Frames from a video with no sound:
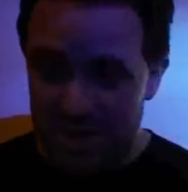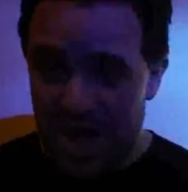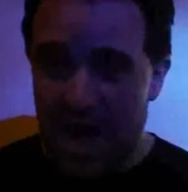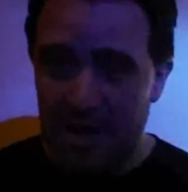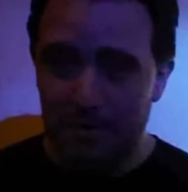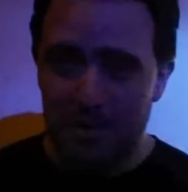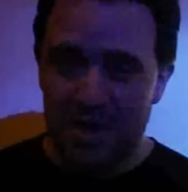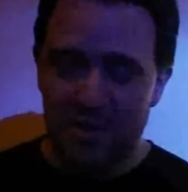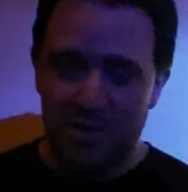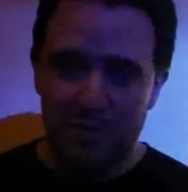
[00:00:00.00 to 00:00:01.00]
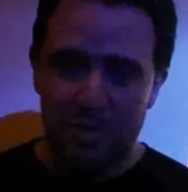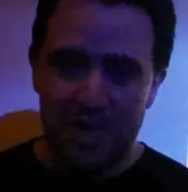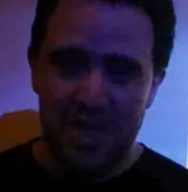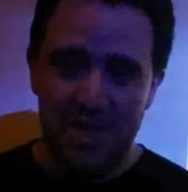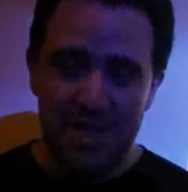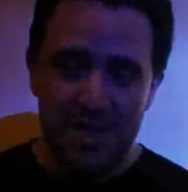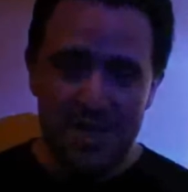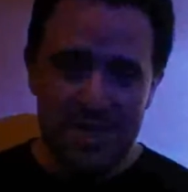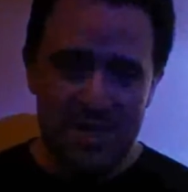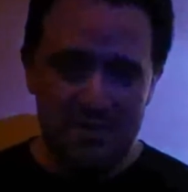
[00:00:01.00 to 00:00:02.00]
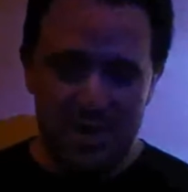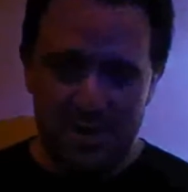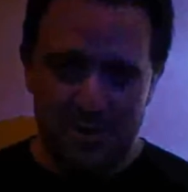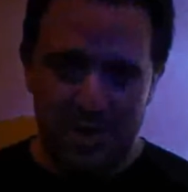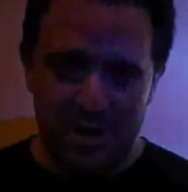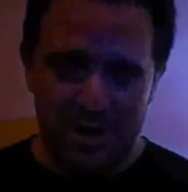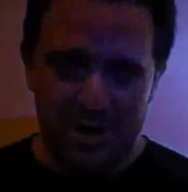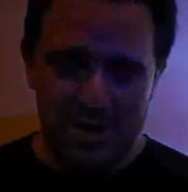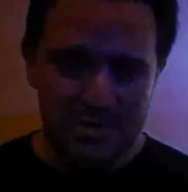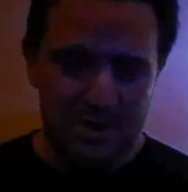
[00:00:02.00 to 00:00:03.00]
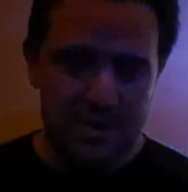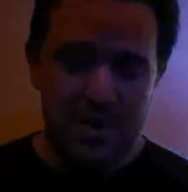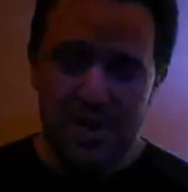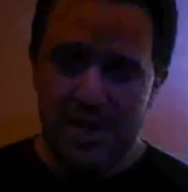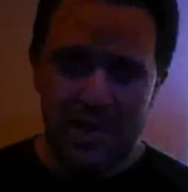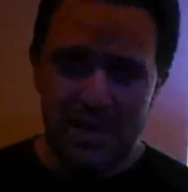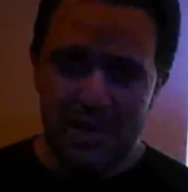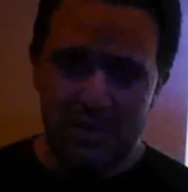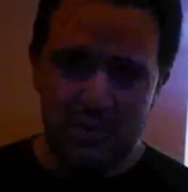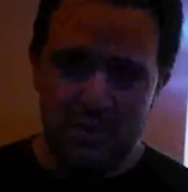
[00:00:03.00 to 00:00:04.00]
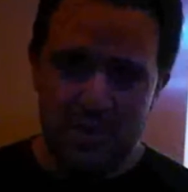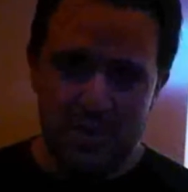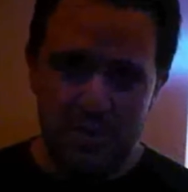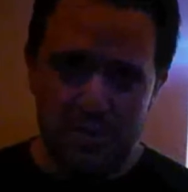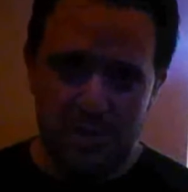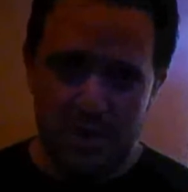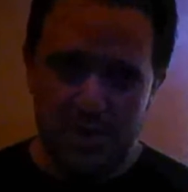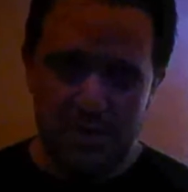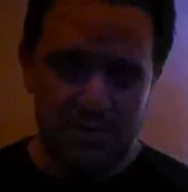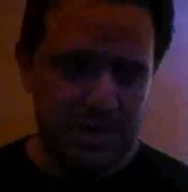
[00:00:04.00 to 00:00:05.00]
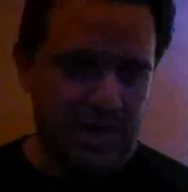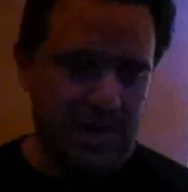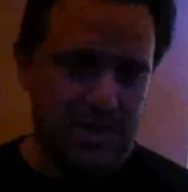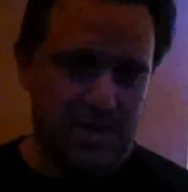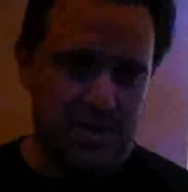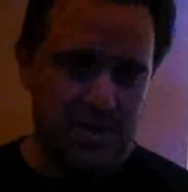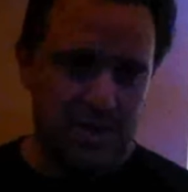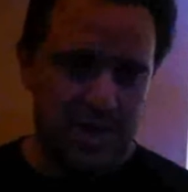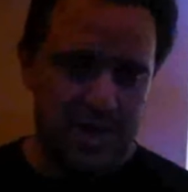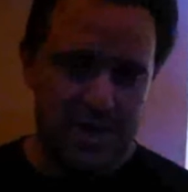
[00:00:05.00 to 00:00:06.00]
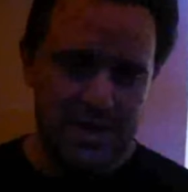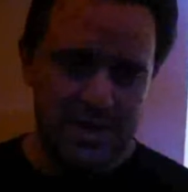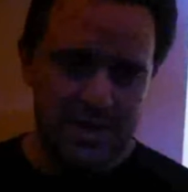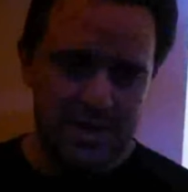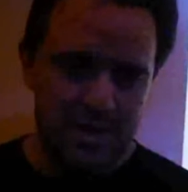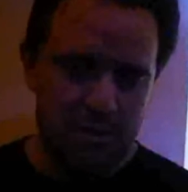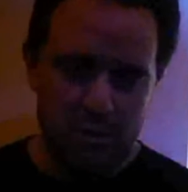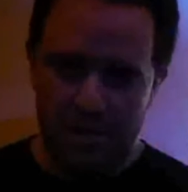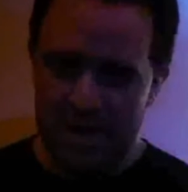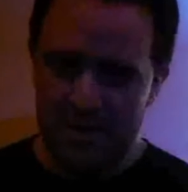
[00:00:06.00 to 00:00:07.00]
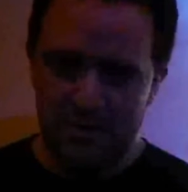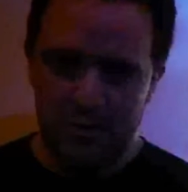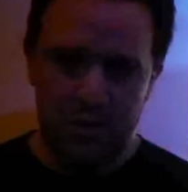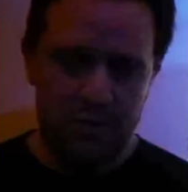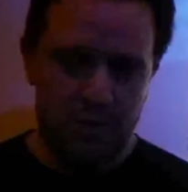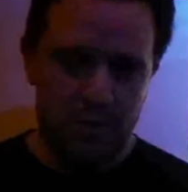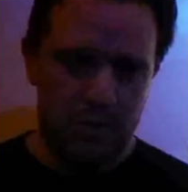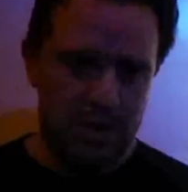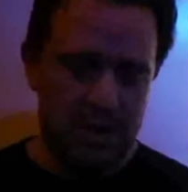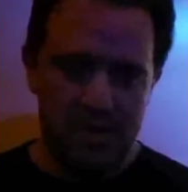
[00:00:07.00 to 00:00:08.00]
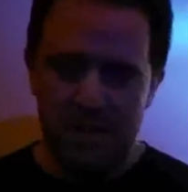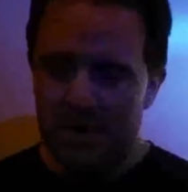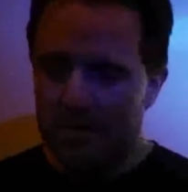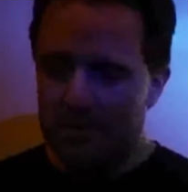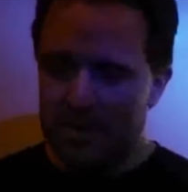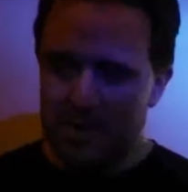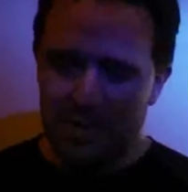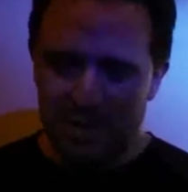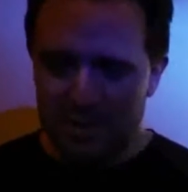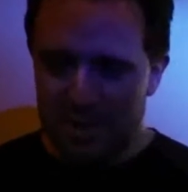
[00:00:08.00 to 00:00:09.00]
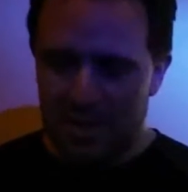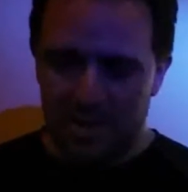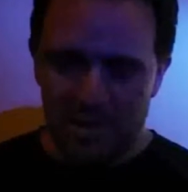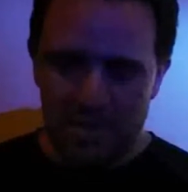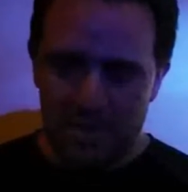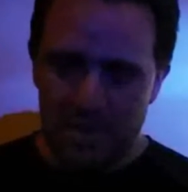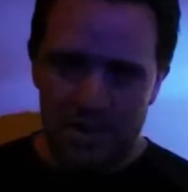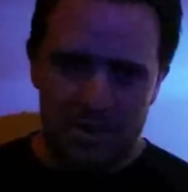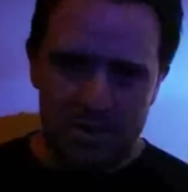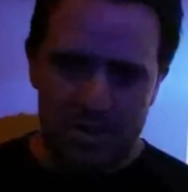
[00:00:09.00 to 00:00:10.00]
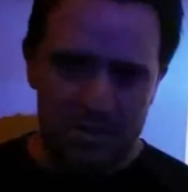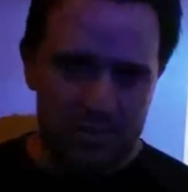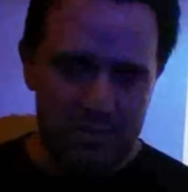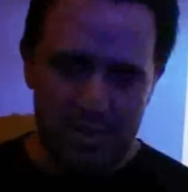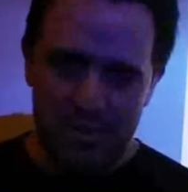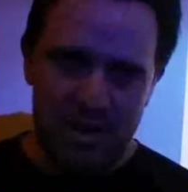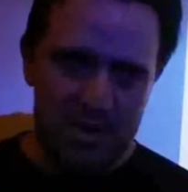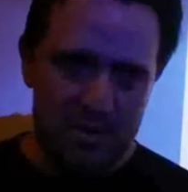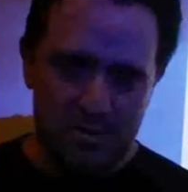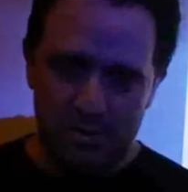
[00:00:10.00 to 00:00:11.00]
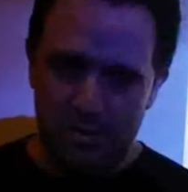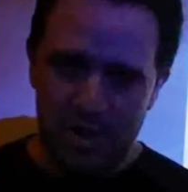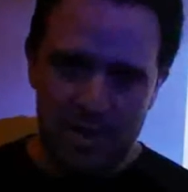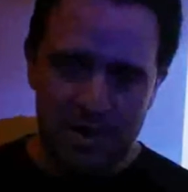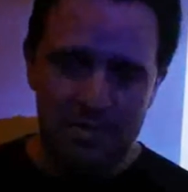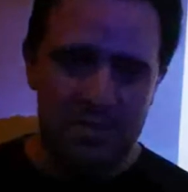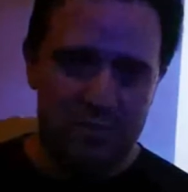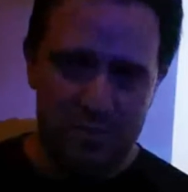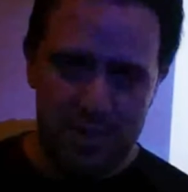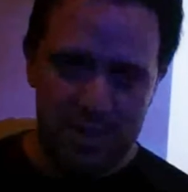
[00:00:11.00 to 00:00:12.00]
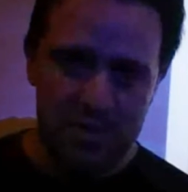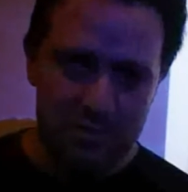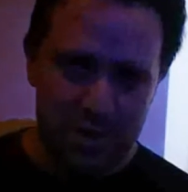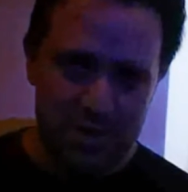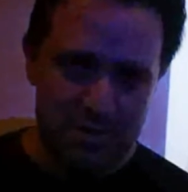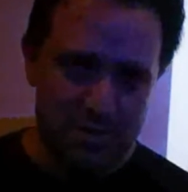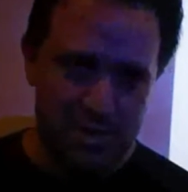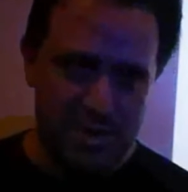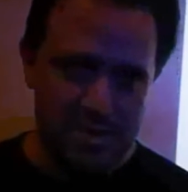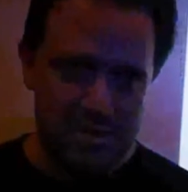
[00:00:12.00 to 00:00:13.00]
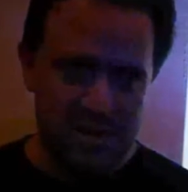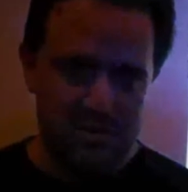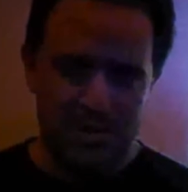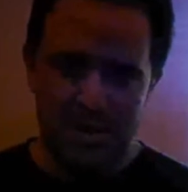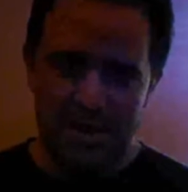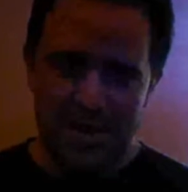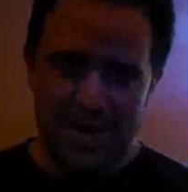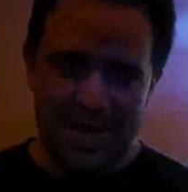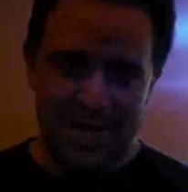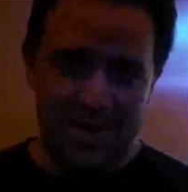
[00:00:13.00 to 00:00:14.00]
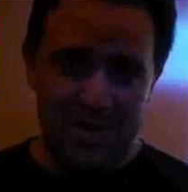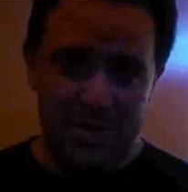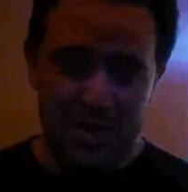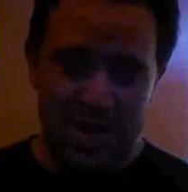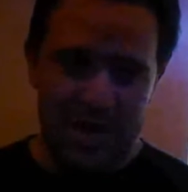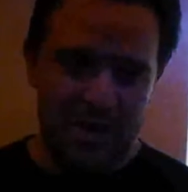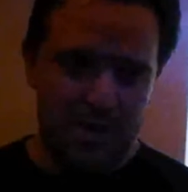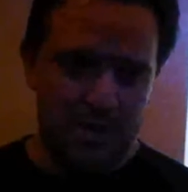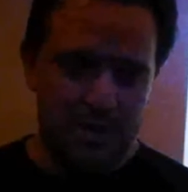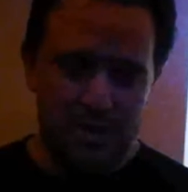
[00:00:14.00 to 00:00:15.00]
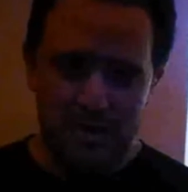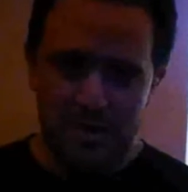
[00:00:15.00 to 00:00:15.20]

not pick her to play something great in this role? And I think it would be super awesome to cast her as a romantic foil for Reed, particularly, coming from an interracial relationship. I know how